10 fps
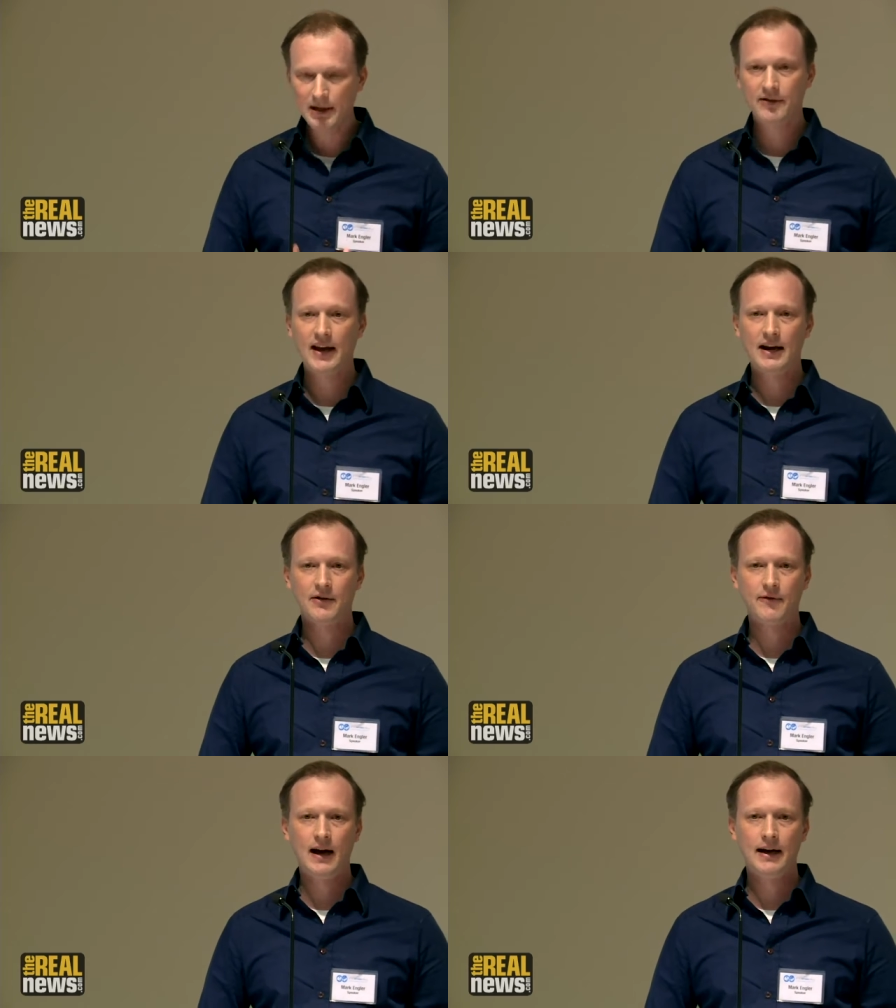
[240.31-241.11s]
be
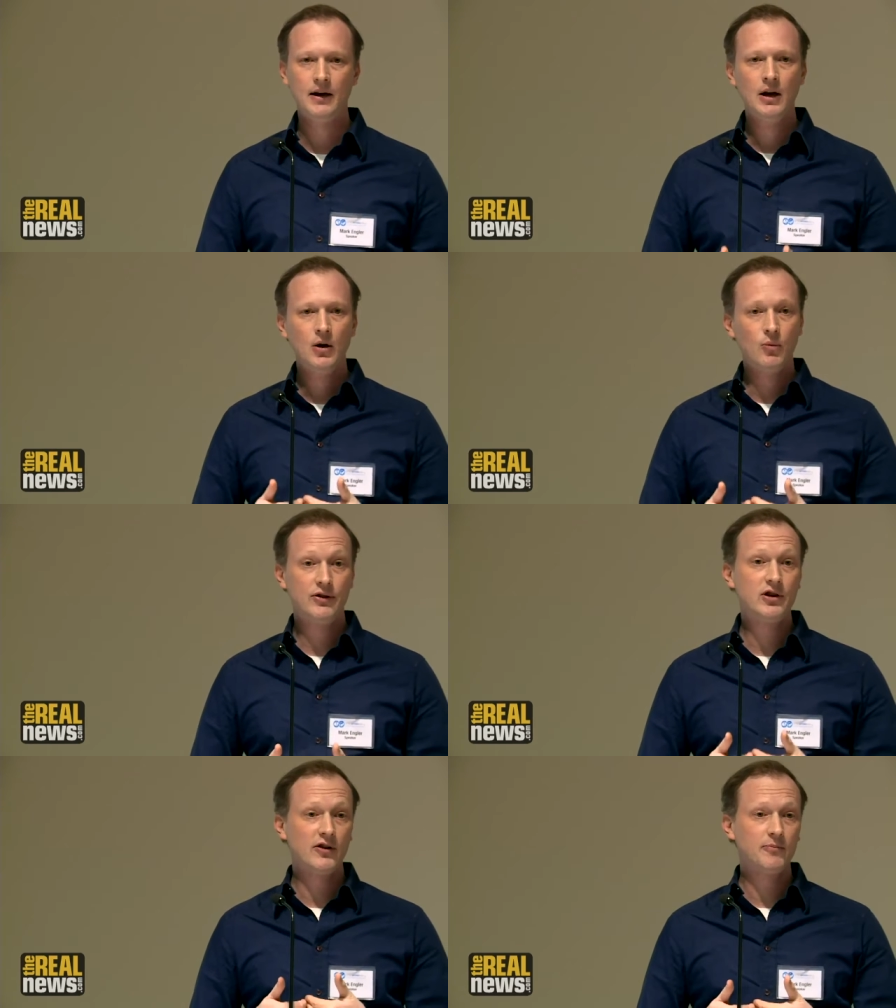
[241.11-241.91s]
satisfied
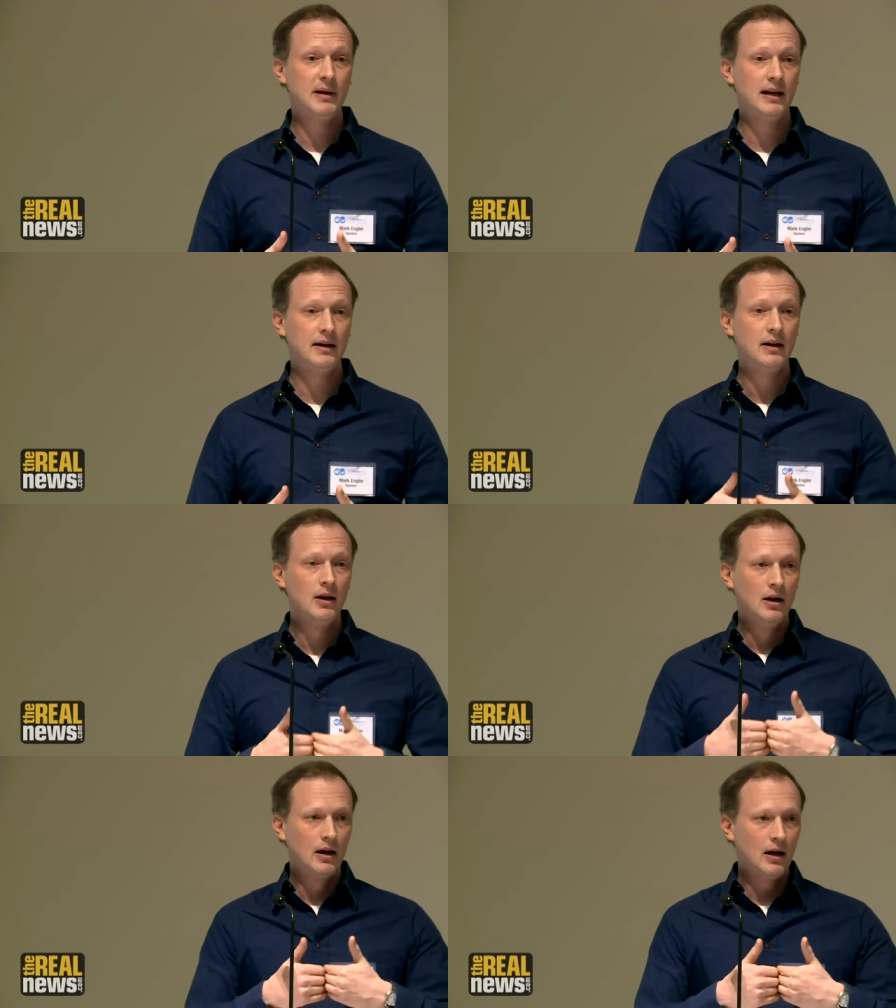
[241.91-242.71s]
with just being
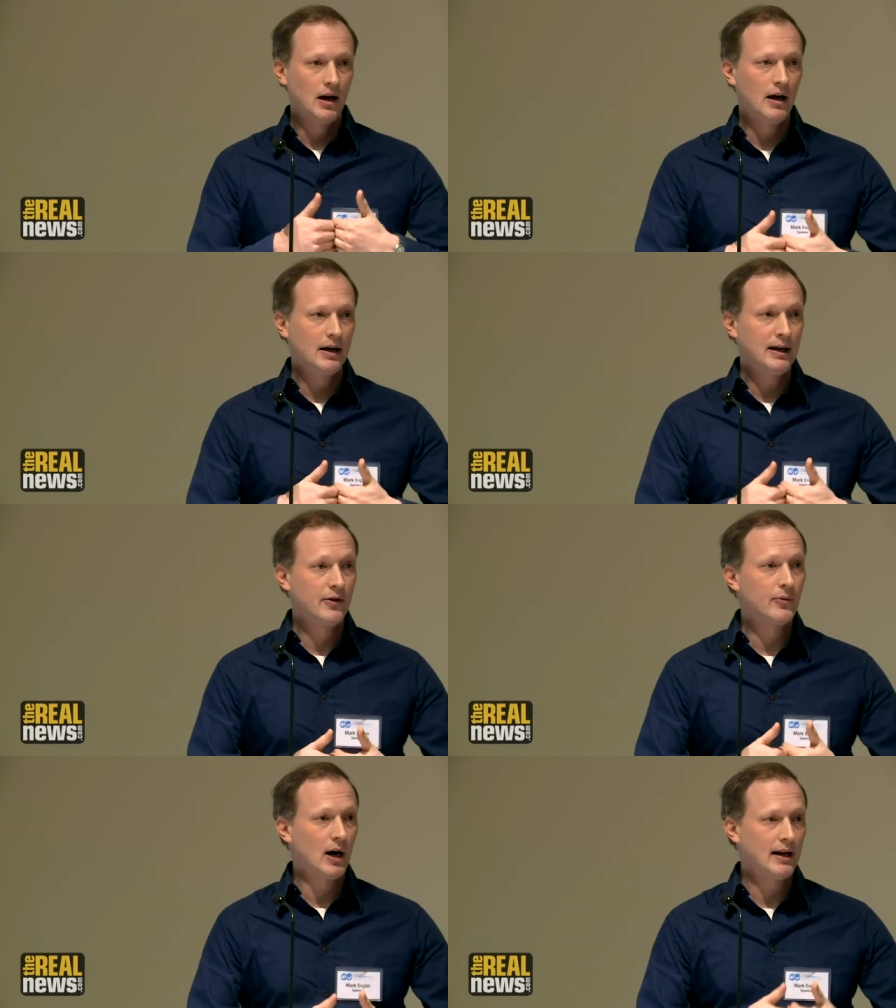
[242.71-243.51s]
in
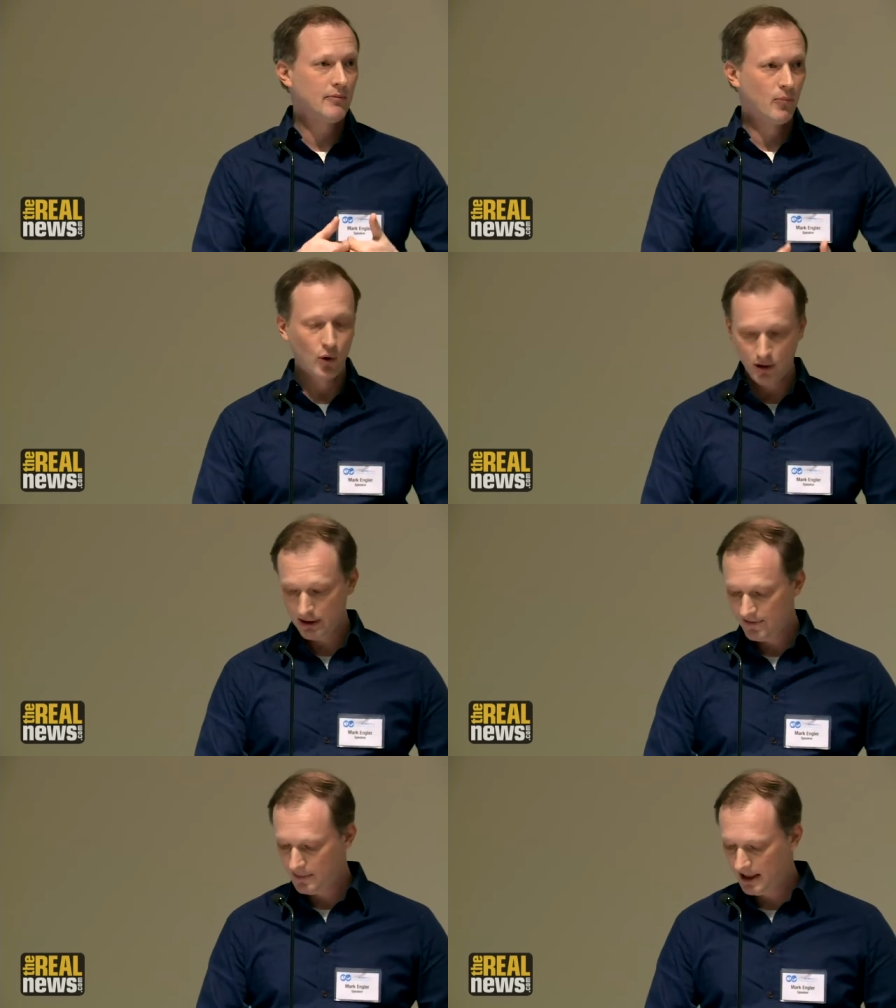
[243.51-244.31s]
the right,
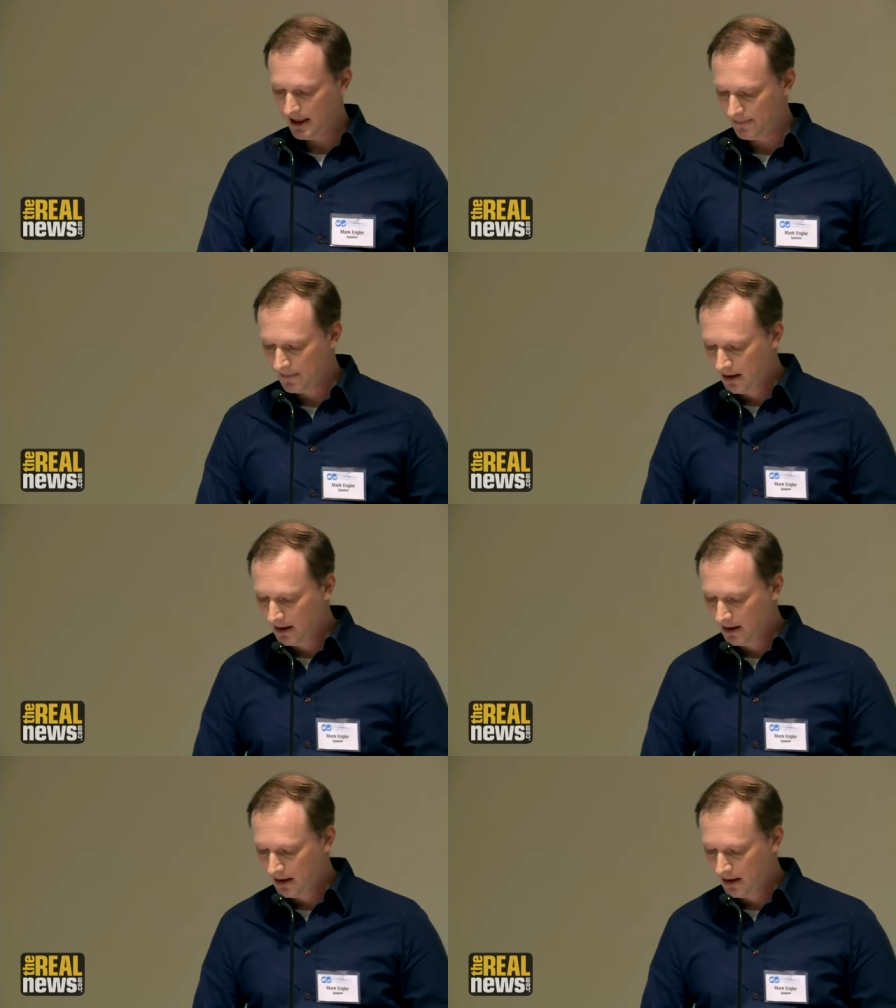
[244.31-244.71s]
morally speaking.